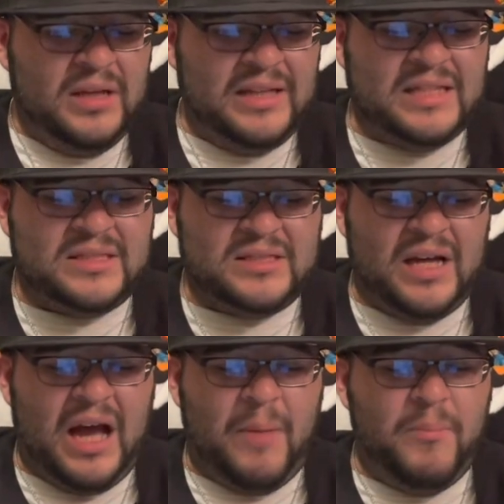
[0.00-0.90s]
That's
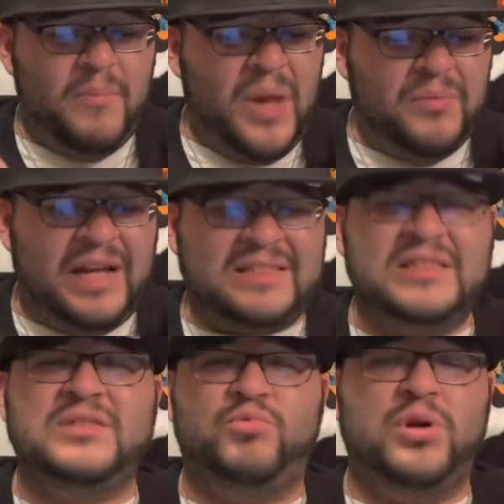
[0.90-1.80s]
I remember that's
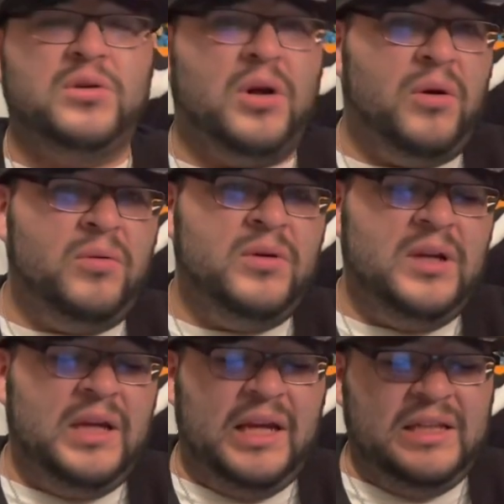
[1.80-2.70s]
his real goal.
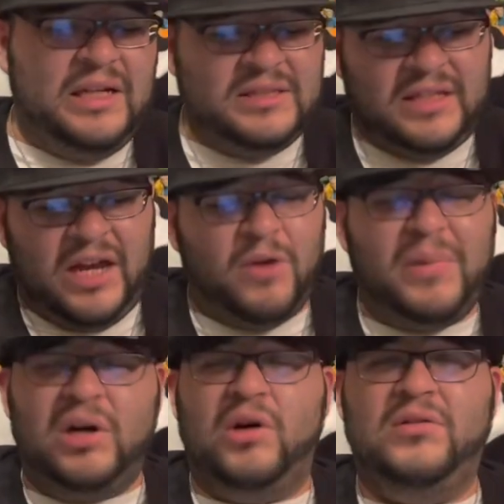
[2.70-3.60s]
He does care
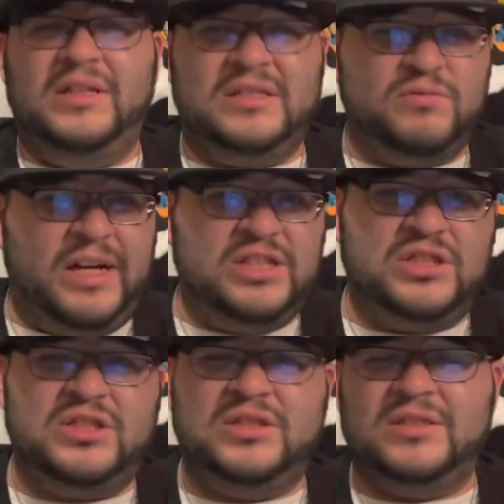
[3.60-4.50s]
about all this
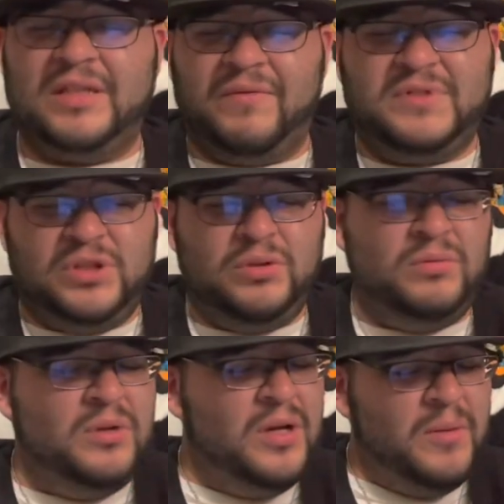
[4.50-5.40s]
racist stuff
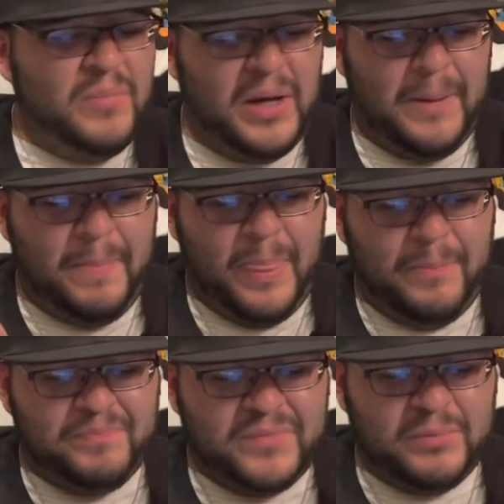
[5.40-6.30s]
too, but
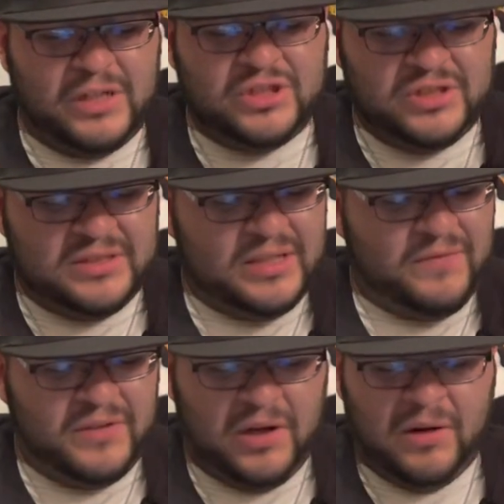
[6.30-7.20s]
prejudice
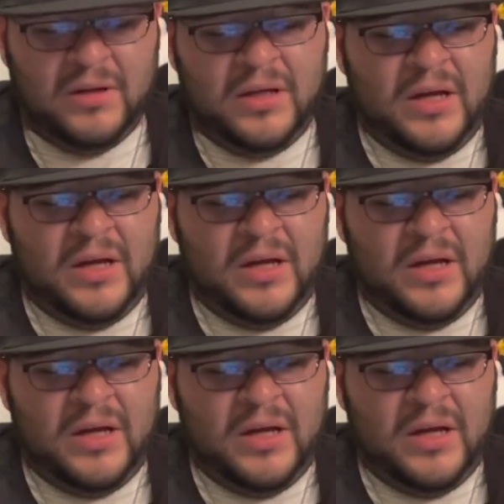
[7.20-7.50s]
stuff and all.